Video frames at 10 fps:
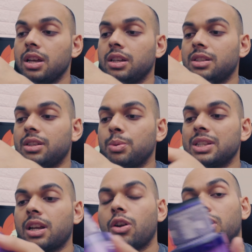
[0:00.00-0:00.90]
It's a
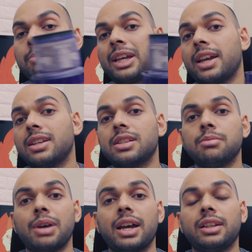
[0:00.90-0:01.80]
twist and lock
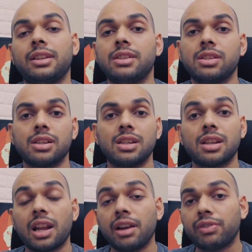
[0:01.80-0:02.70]
mechanism, and this is
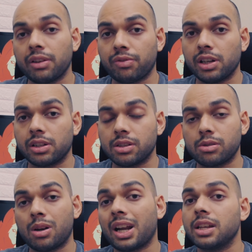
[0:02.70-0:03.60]
a lifetime filter.
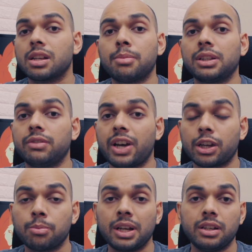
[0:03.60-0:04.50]
So unlike some other
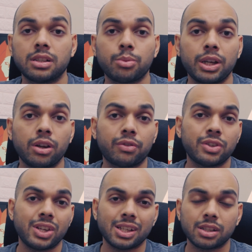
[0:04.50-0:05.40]
vacuum cleaners where you have to
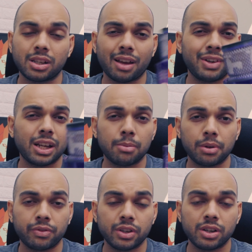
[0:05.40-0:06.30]
change it every
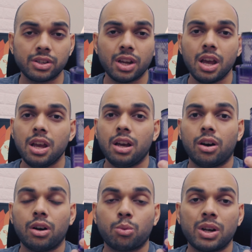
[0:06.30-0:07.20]
couple of years
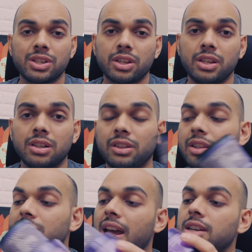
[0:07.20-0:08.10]
or once a year,
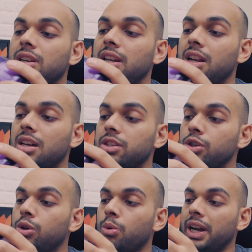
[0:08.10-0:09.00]
this actually lasts
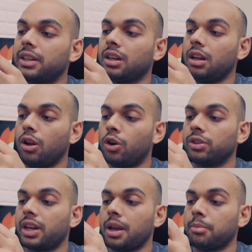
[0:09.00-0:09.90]
you quite a
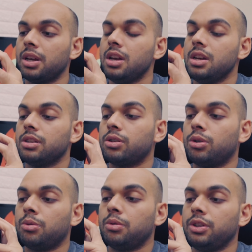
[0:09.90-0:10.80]
long time.
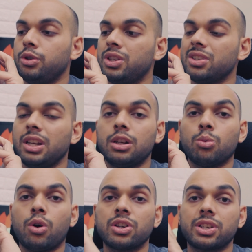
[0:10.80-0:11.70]
So you just need to
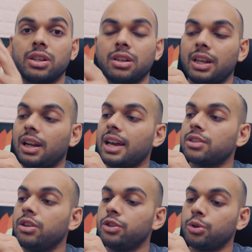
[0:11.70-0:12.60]
wash it. It'll
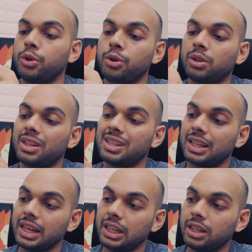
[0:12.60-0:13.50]
actually show you on the
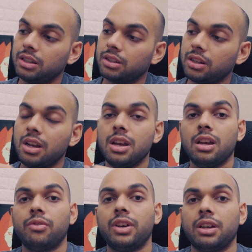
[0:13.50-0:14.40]
screen here
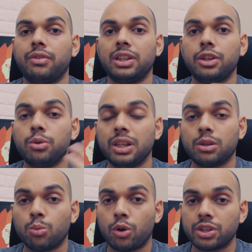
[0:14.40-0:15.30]
whether you need
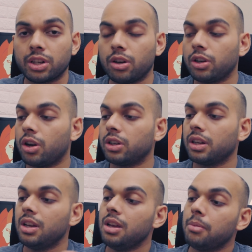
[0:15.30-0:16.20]
to wash it or
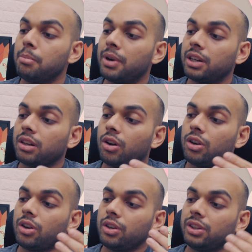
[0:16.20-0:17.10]
not. But
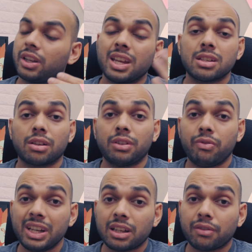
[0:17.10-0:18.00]
in the case of the
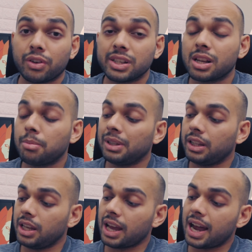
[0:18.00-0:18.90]
V10, for example,
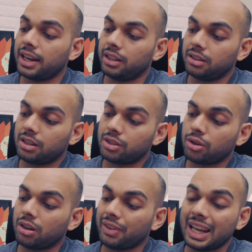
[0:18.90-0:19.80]
they had a
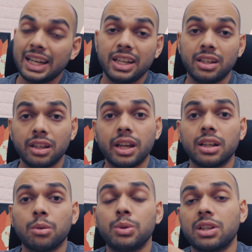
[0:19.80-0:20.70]
sort of LED
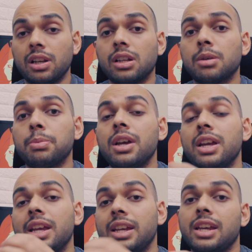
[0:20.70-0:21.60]
indicator which lit up
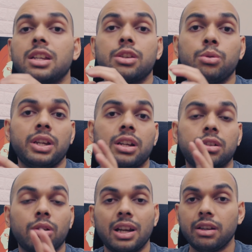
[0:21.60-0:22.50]
in case you needed
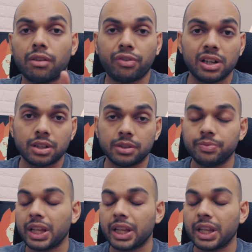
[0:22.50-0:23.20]
to clean your filter.